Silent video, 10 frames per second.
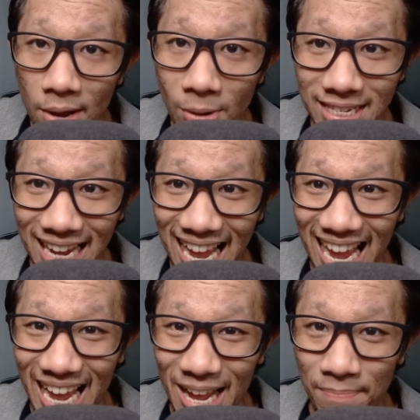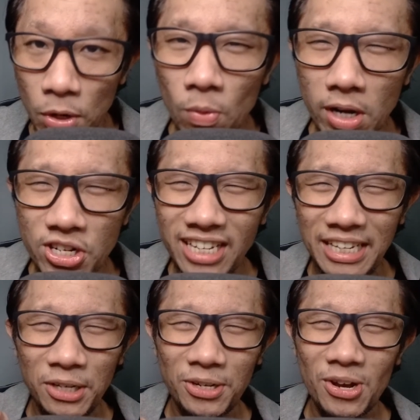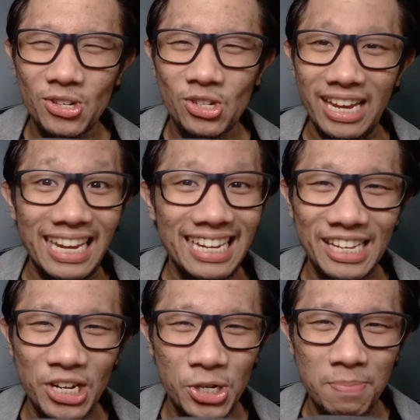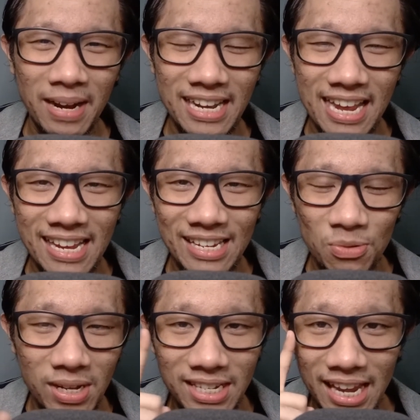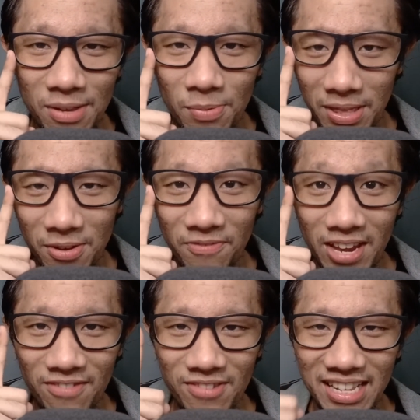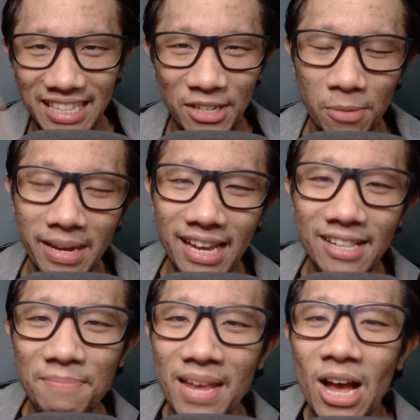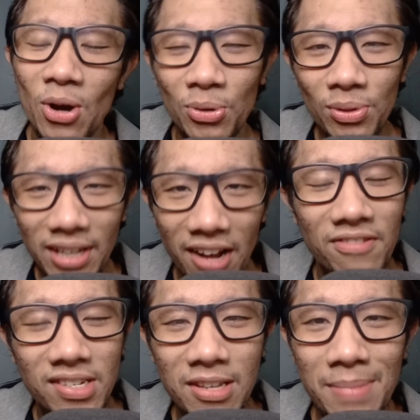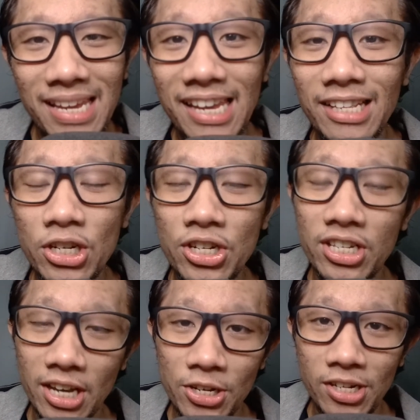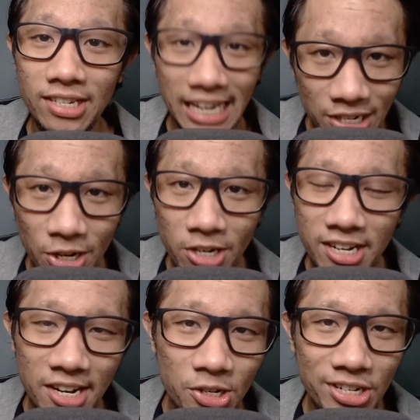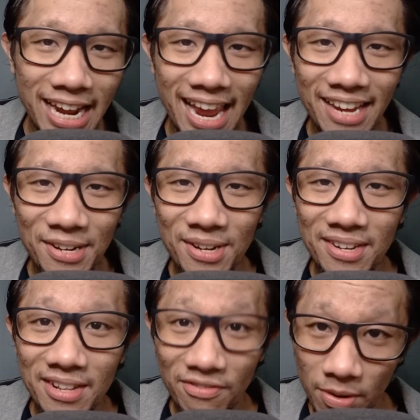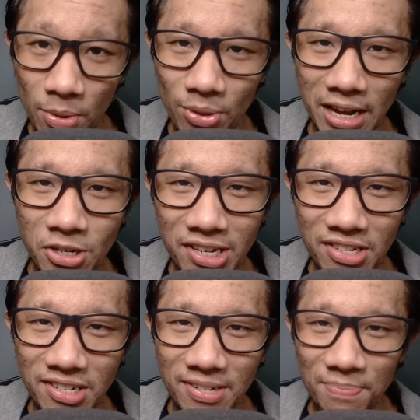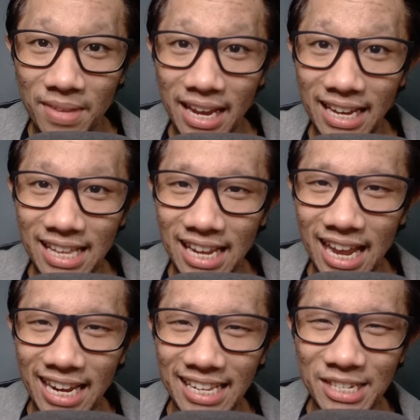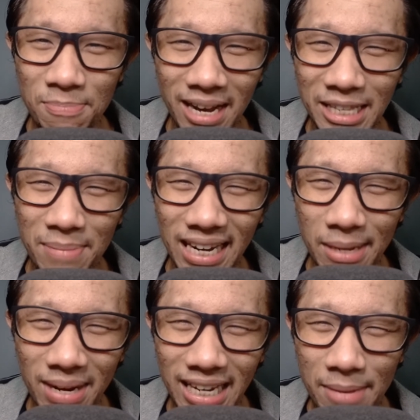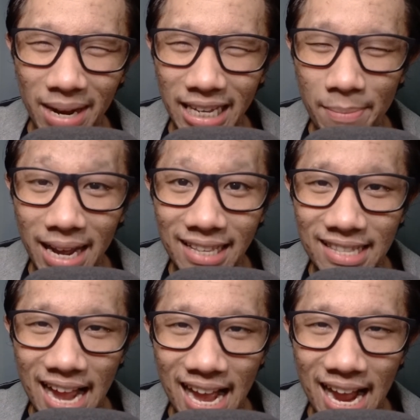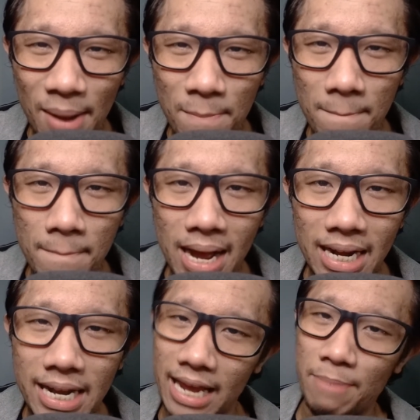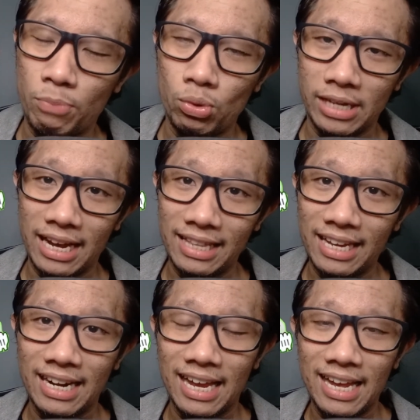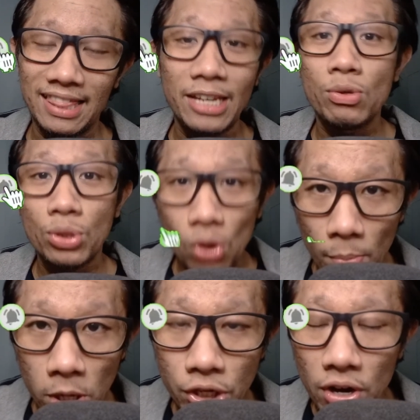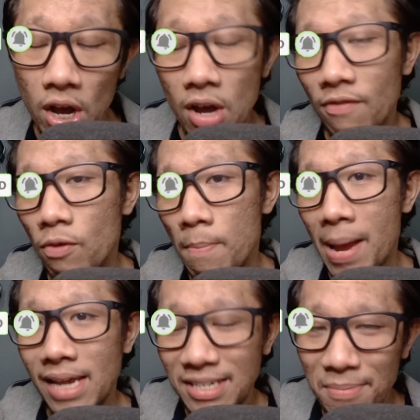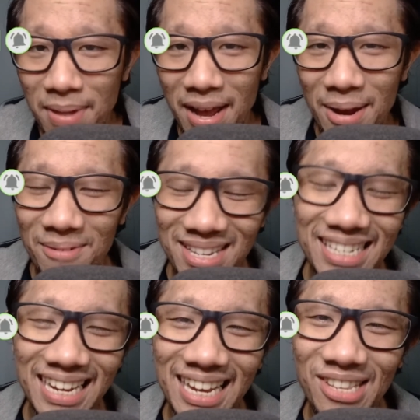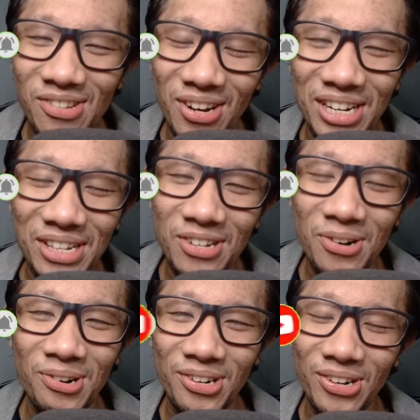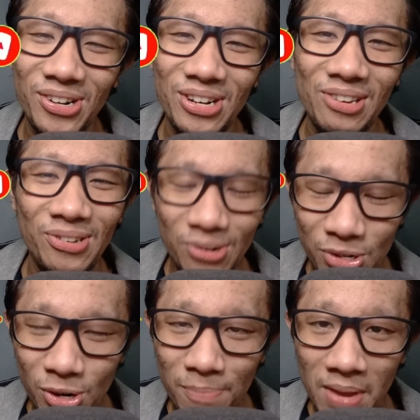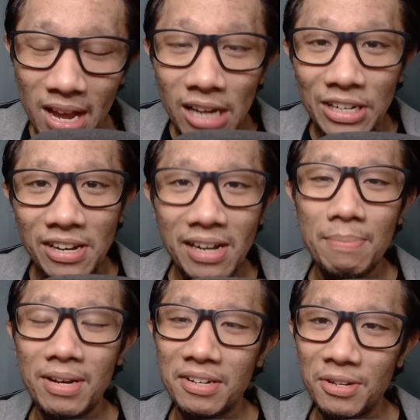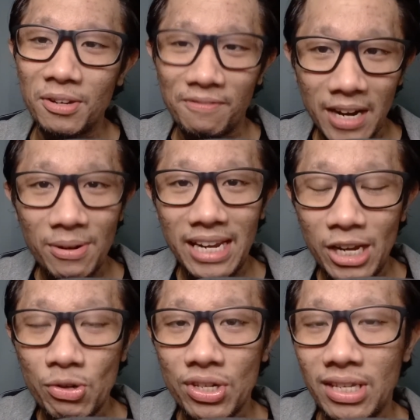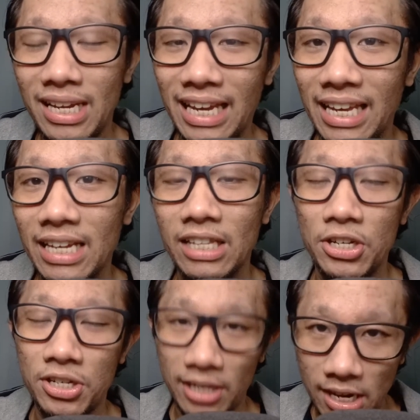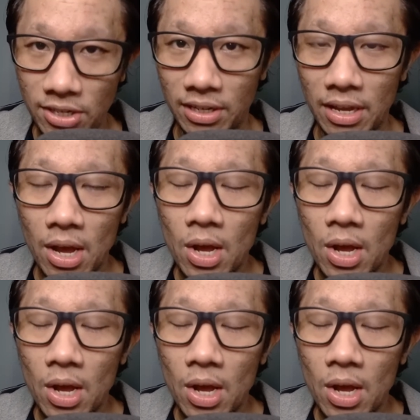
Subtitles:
What's up? You're watching Tito Talks English Mondays, once again with your favorite Tito Miguel, who loves to make English discussions easier to understand for both agents and clients. Magandang Monday po sa ating lahat. Thank you so much for passing by once again to our little corner on YouTube to talk about another very interesting English lesson